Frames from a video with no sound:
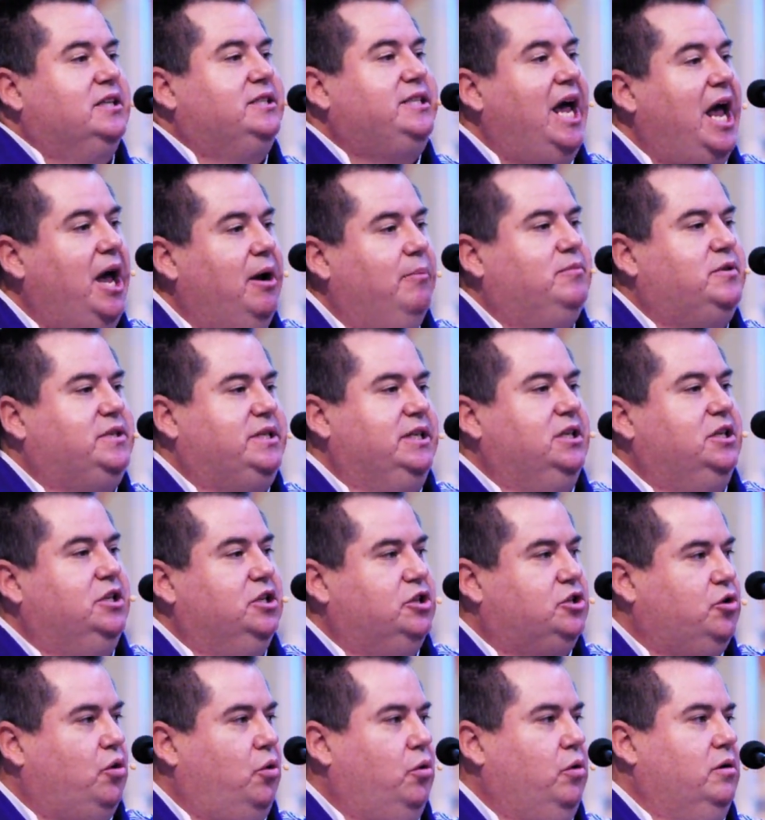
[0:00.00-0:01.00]
tempted
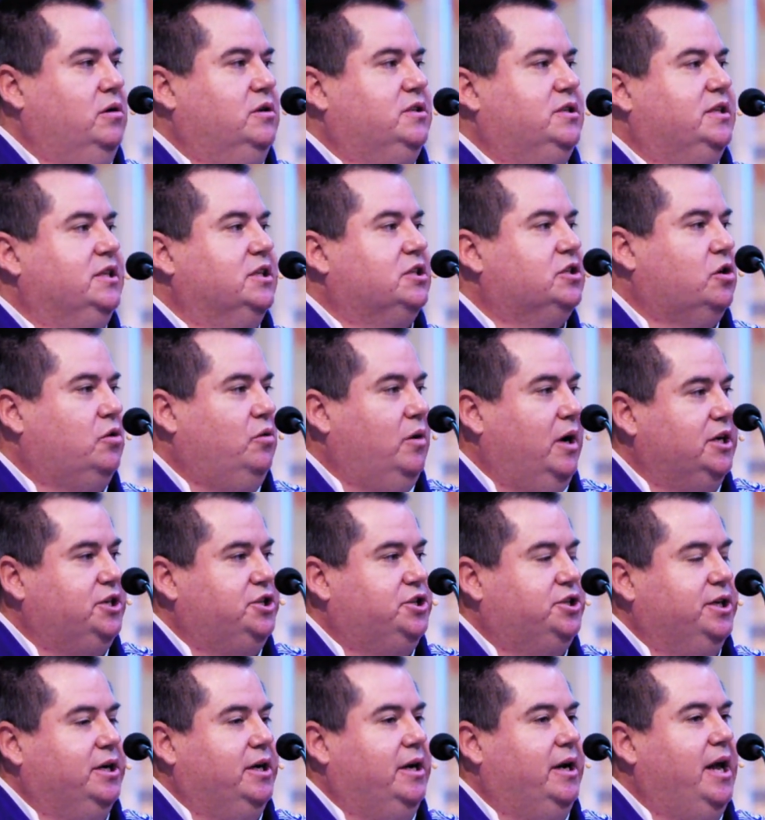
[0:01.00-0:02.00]
towards this
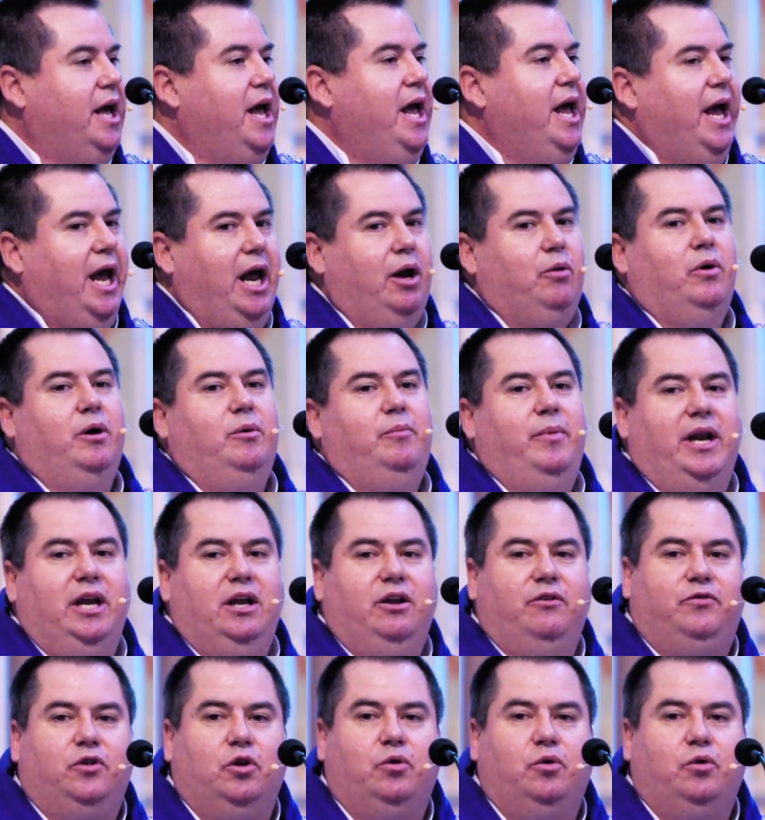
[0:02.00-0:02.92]
question. And when many of you